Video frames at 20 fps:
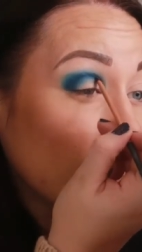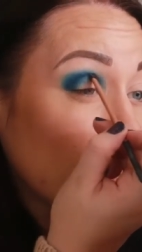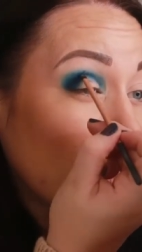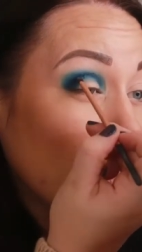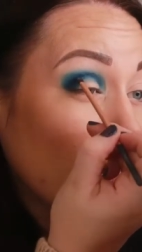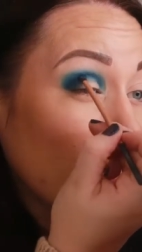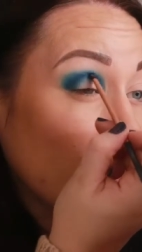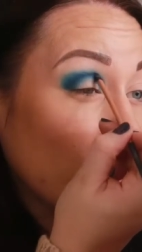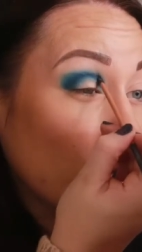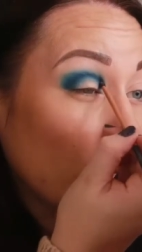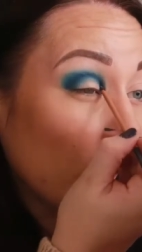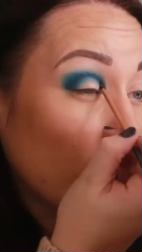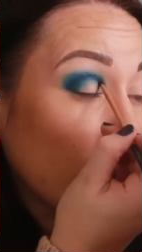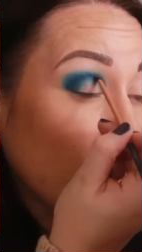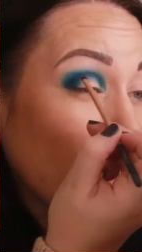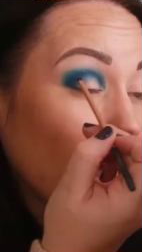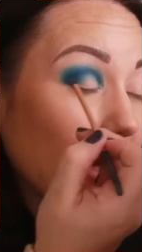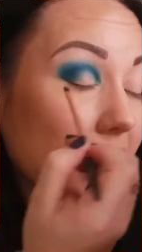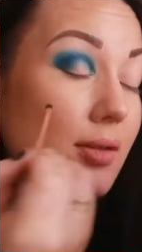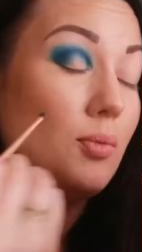if anybody
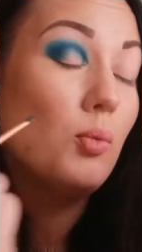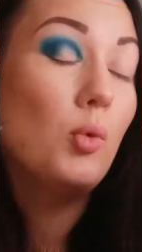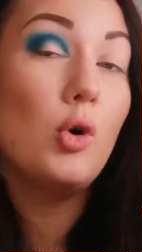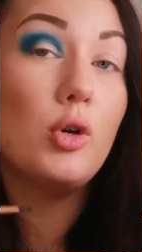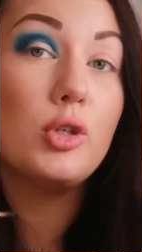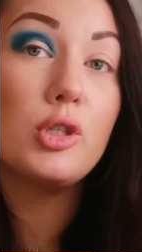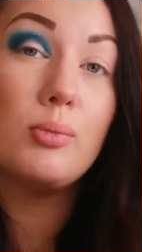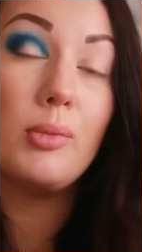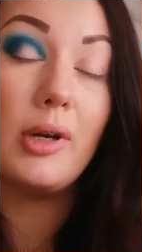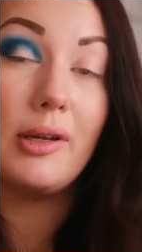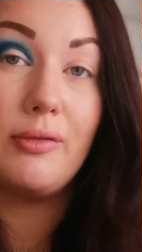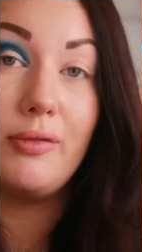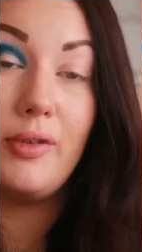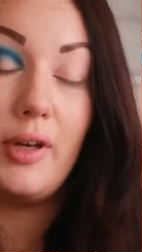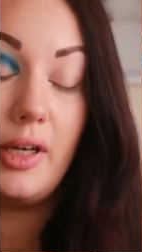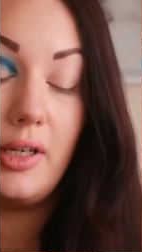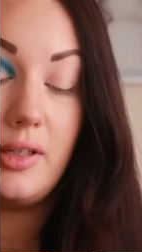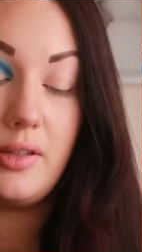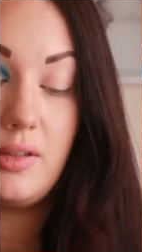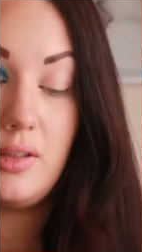has watched my
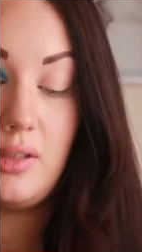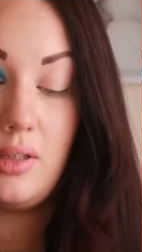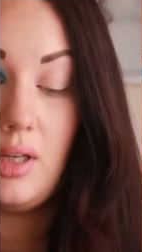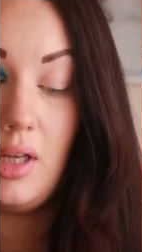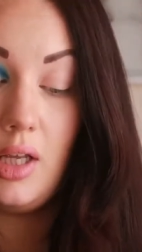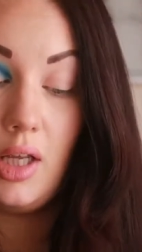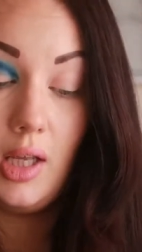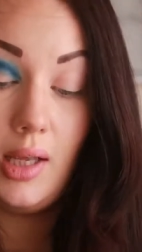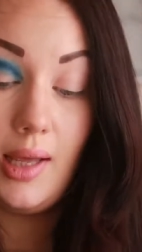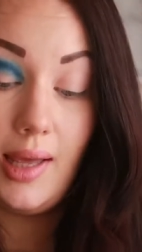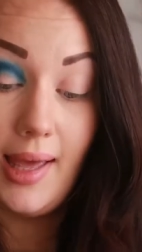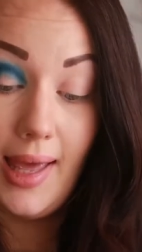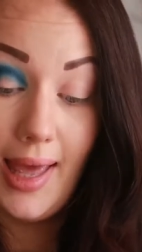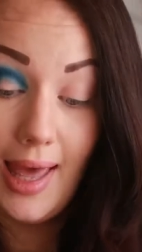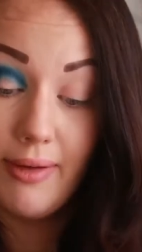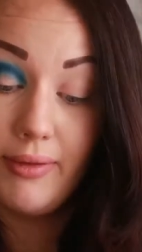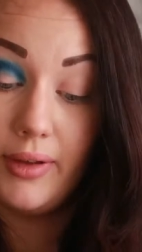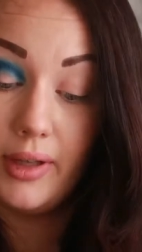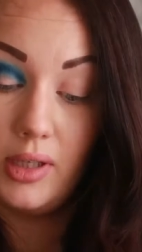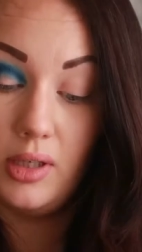first
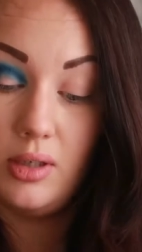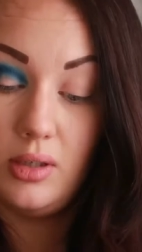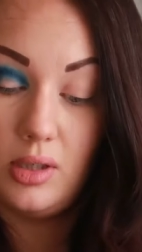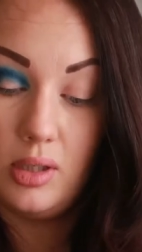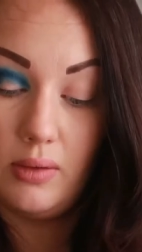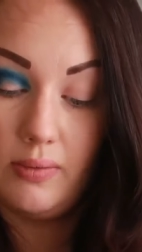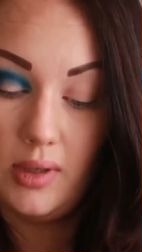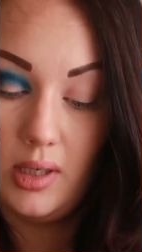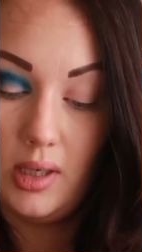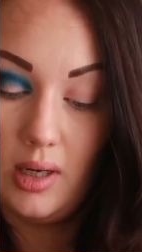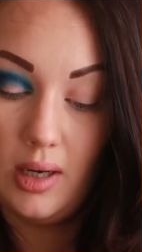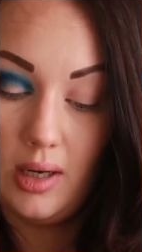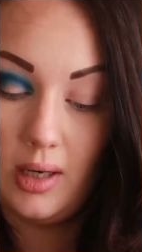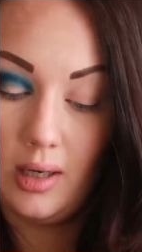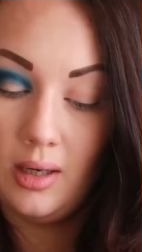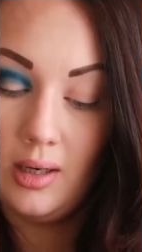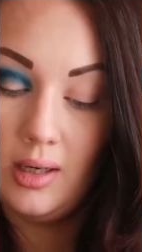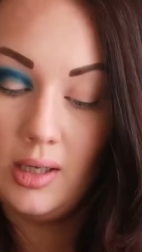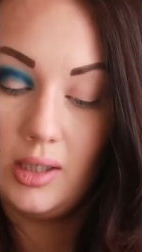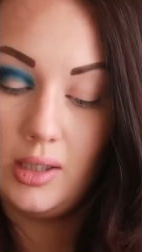ever YouTube
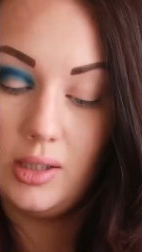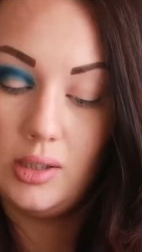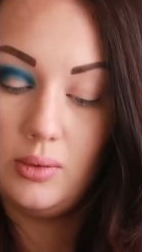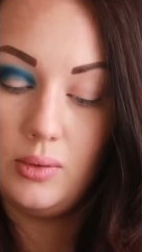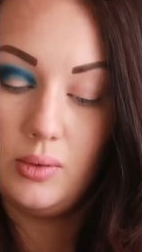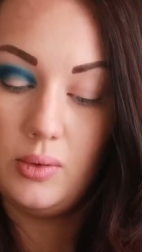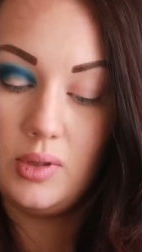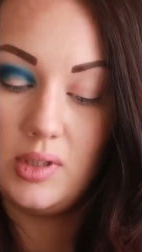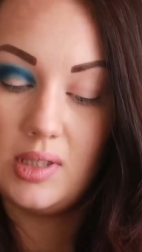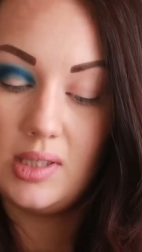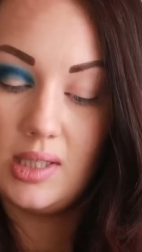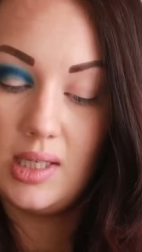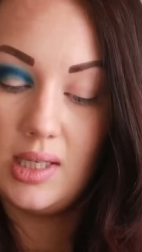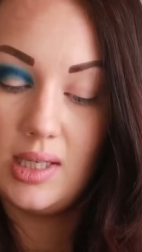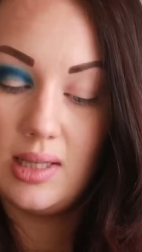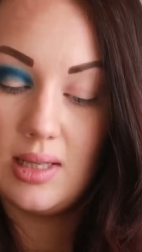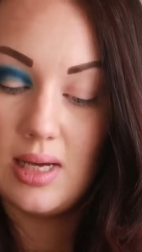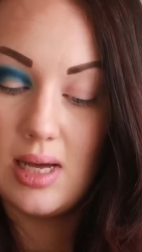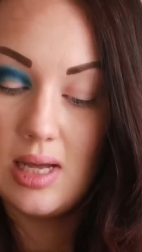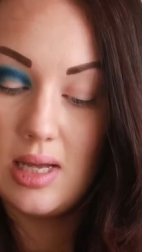video, you'd see
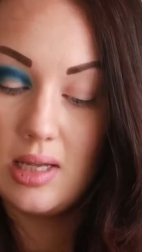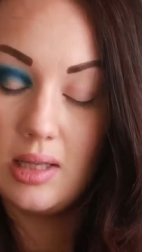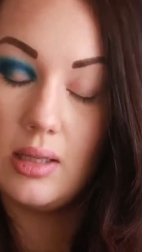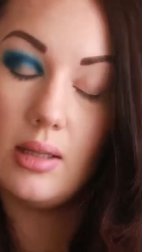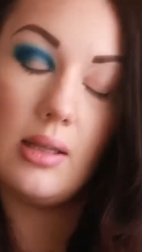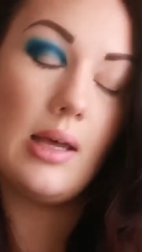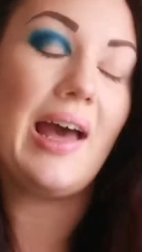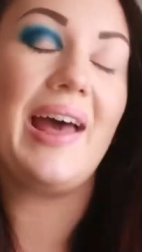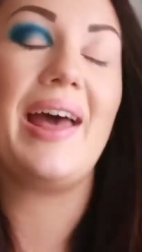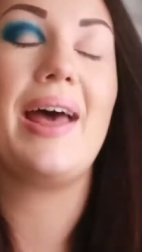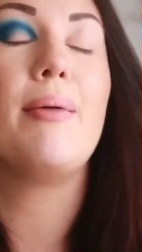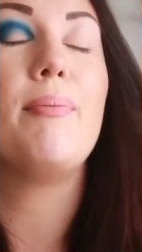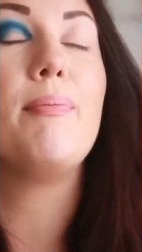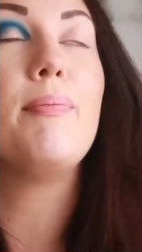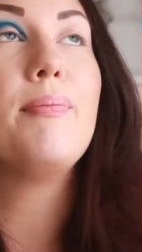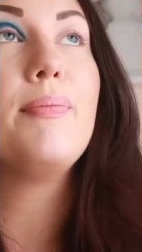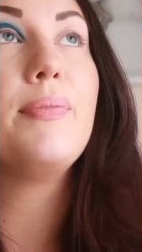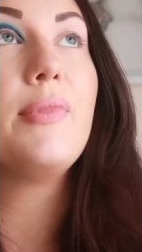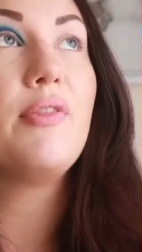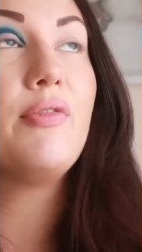that
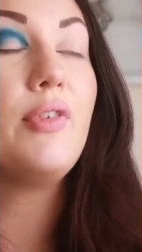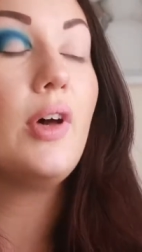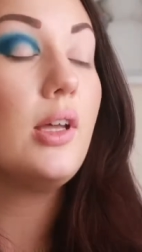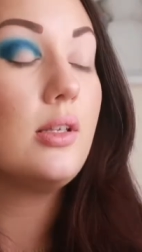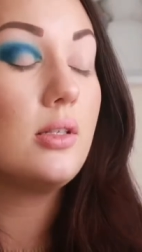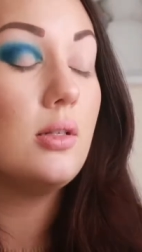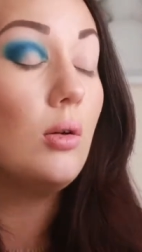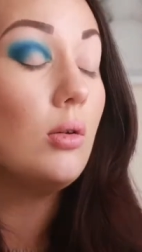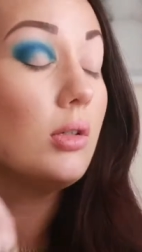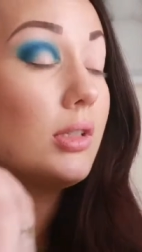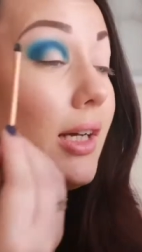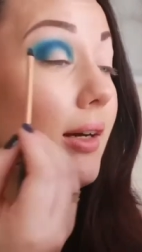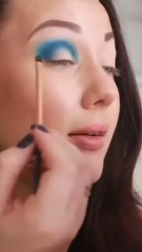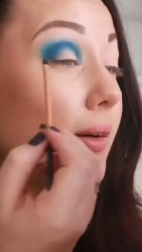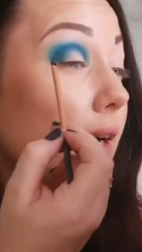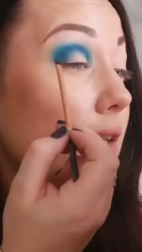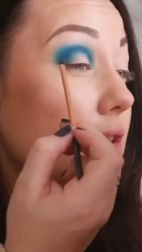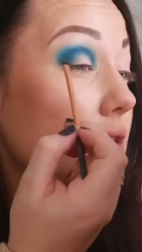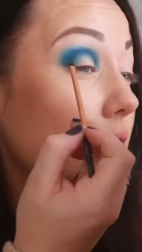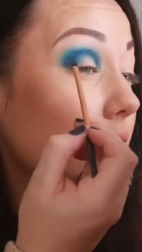the first lockdown
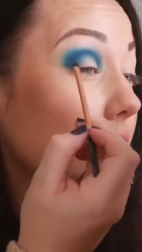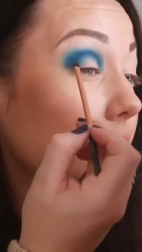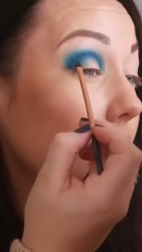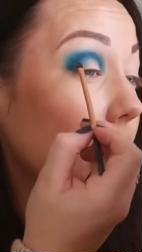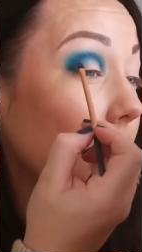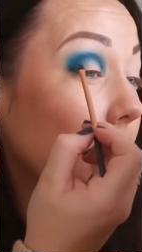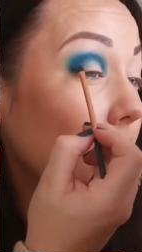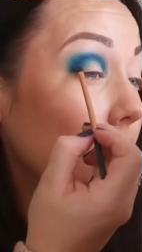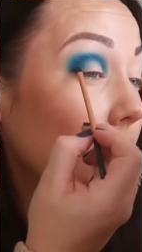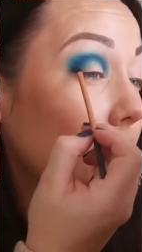actually